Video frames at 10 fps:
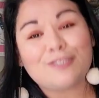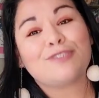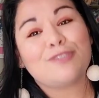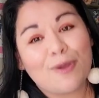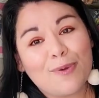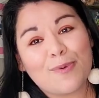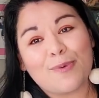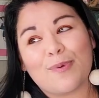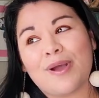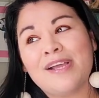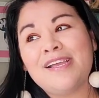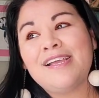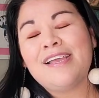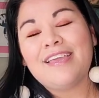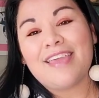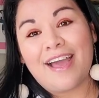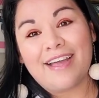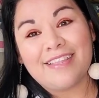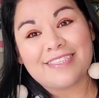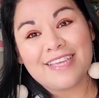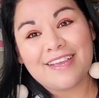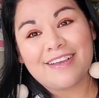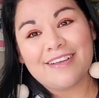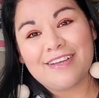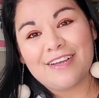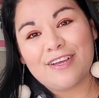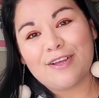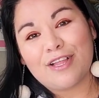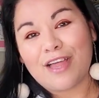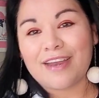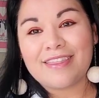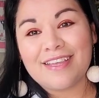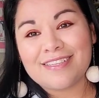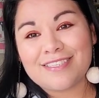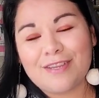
So yeah, that's like a lot of things.